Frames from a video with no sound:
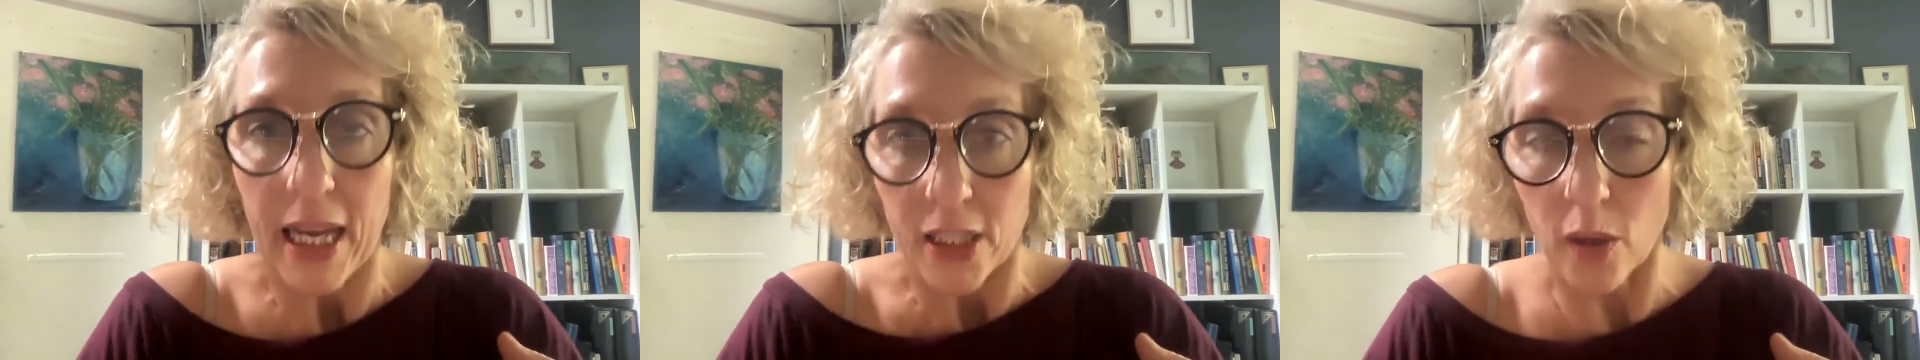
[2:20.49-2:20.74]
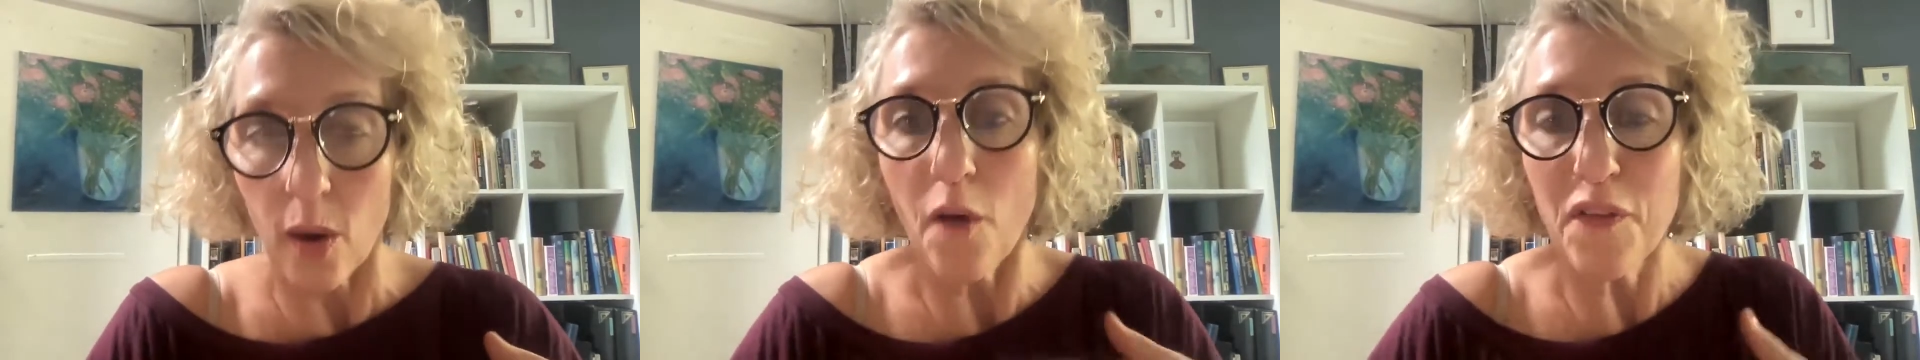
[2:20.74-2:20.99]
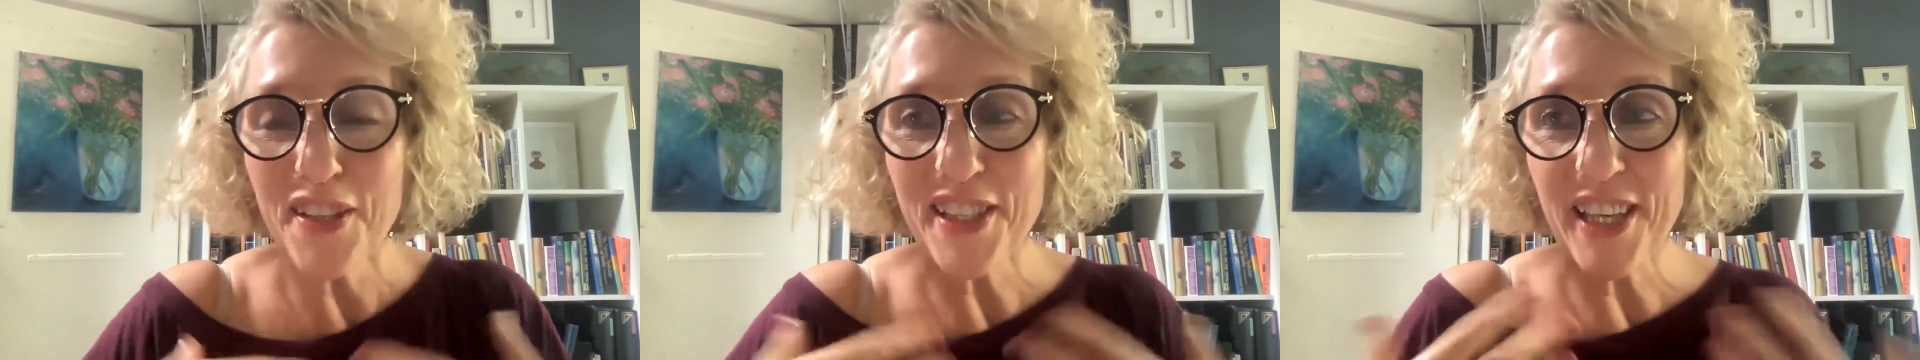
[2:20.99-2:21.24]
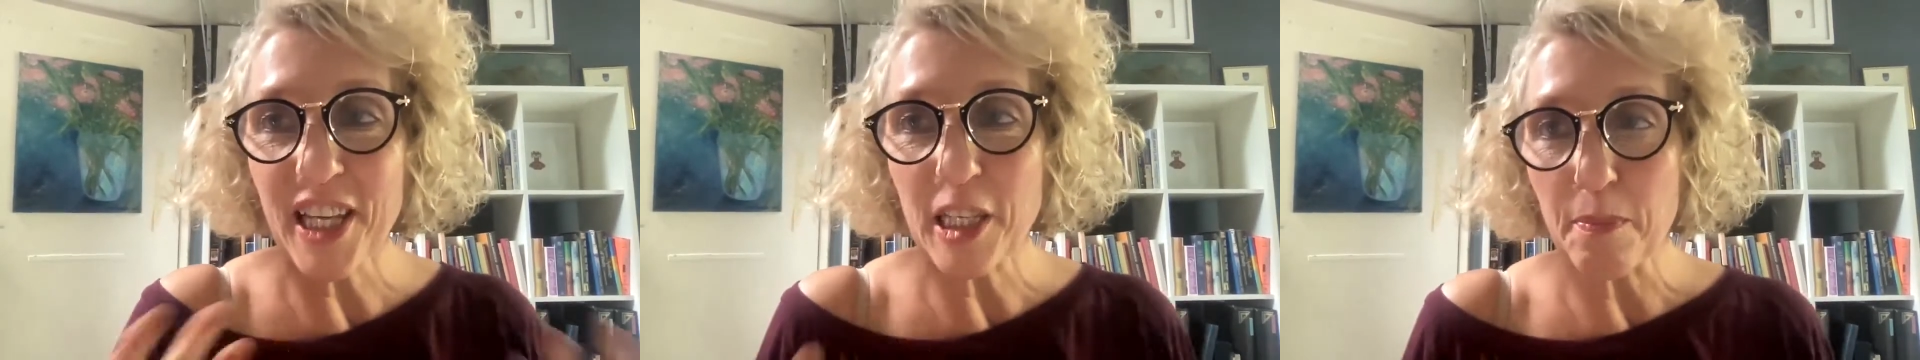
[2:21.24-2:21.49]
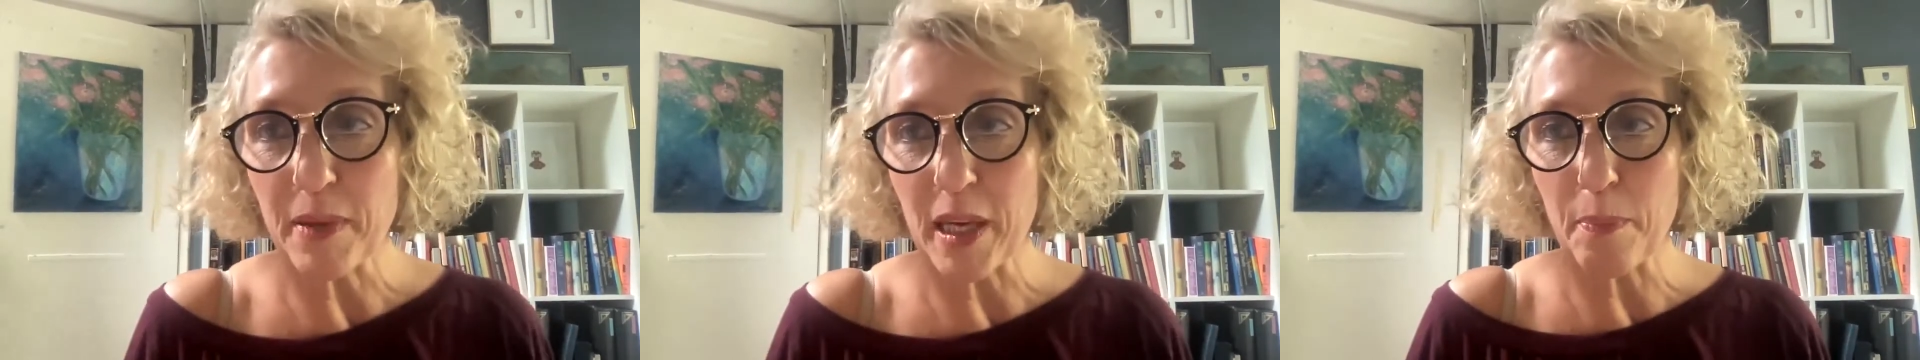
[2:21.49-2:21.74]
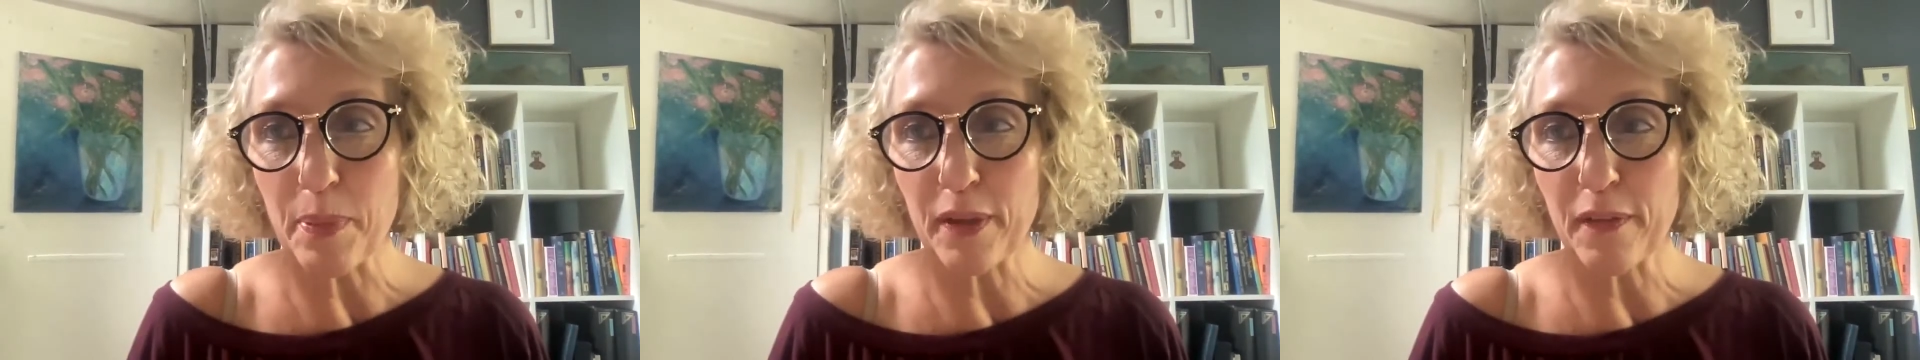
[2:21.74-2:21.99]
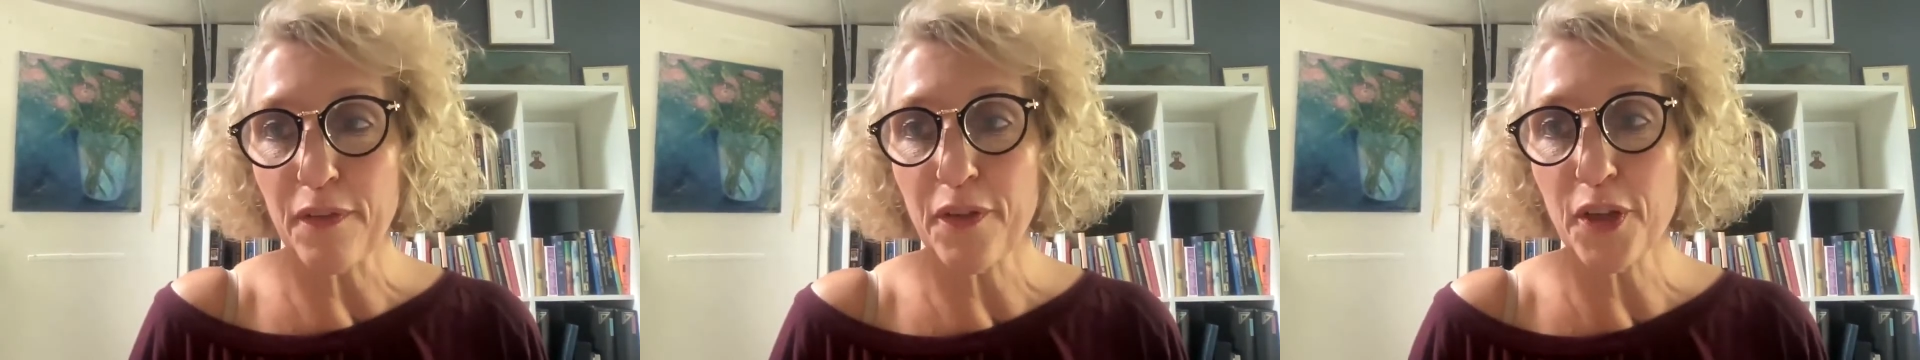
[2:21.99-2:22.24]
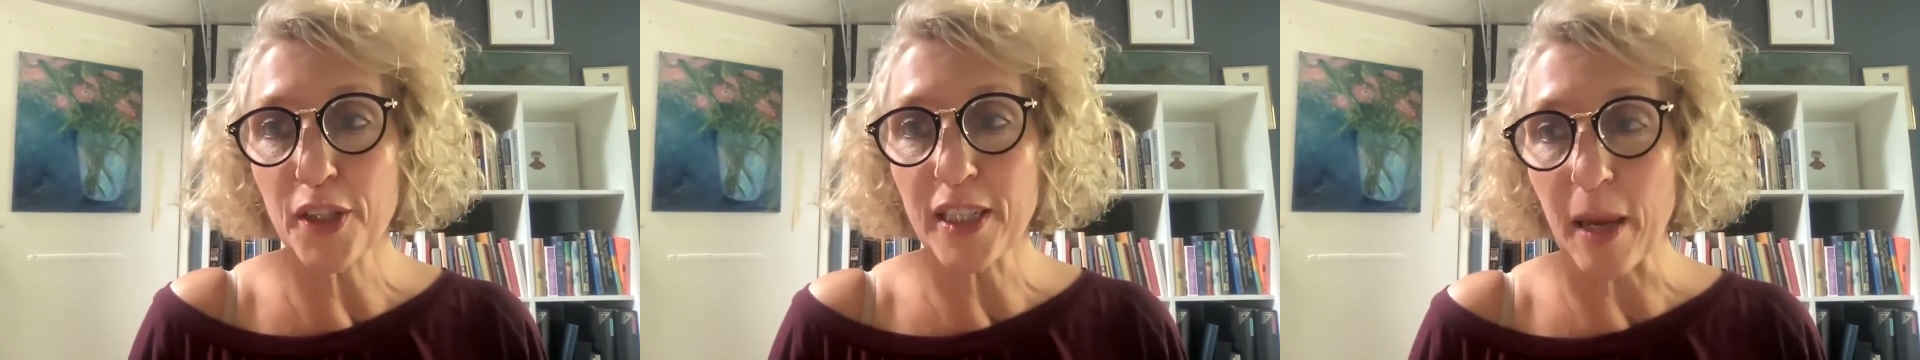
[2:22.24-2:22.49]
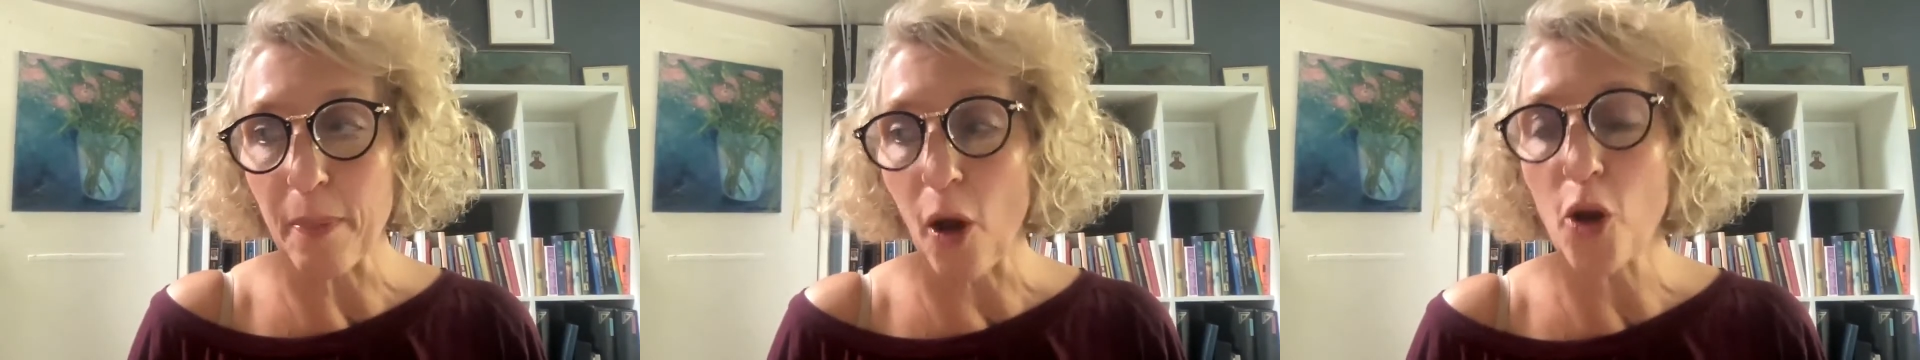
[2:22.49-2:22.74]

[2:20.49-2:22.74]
So I often say to people, first up,